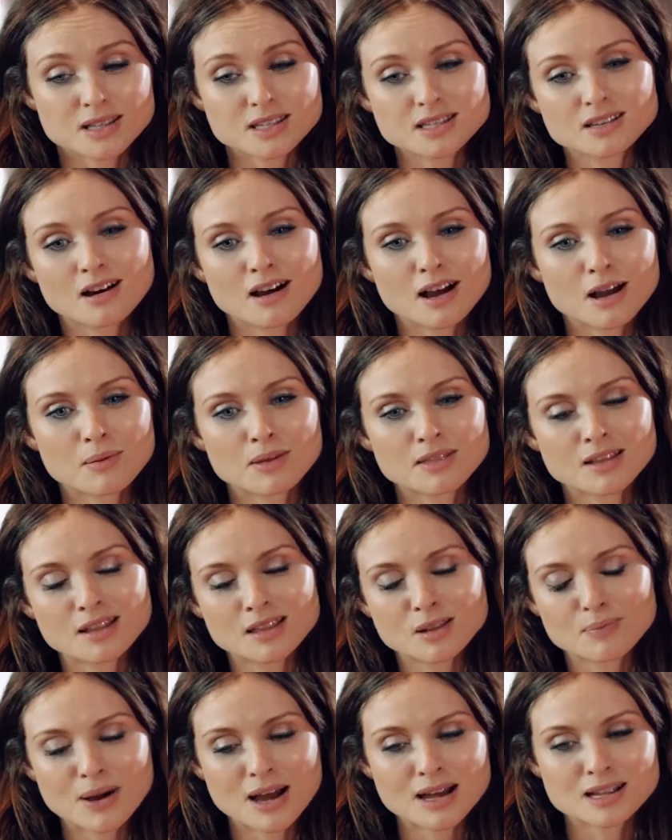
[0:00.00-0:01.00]
at the time. And
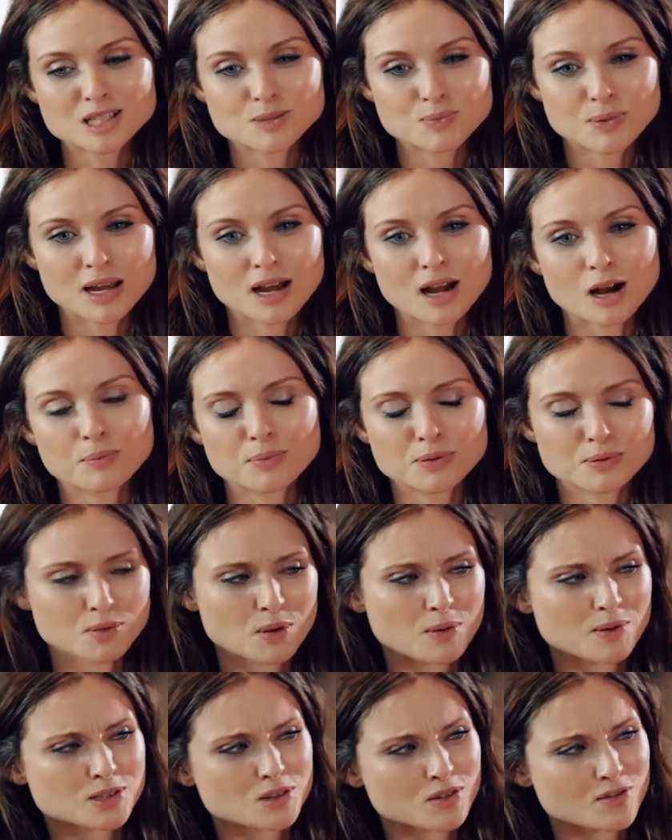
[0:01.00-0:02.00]
then the band split up.
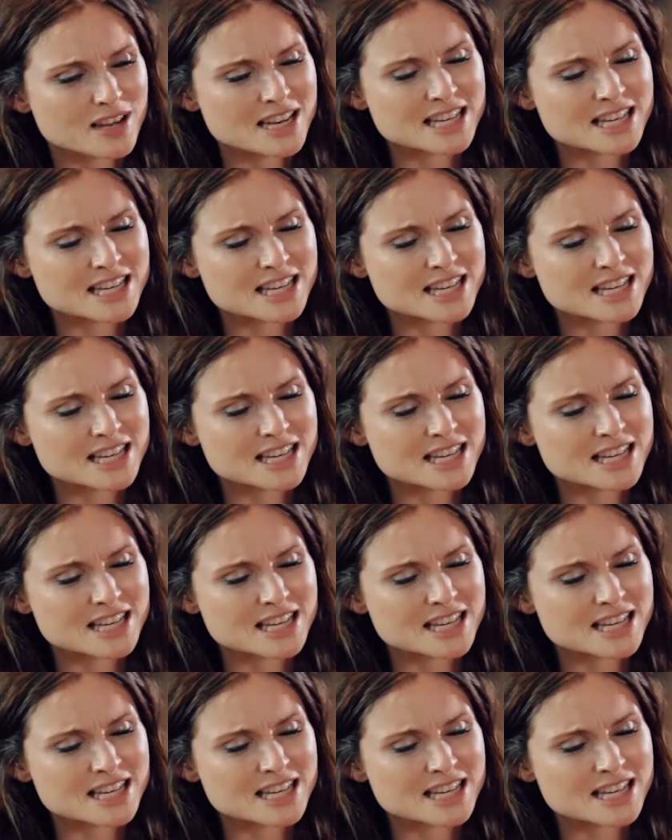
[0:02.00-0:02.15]
We were a sort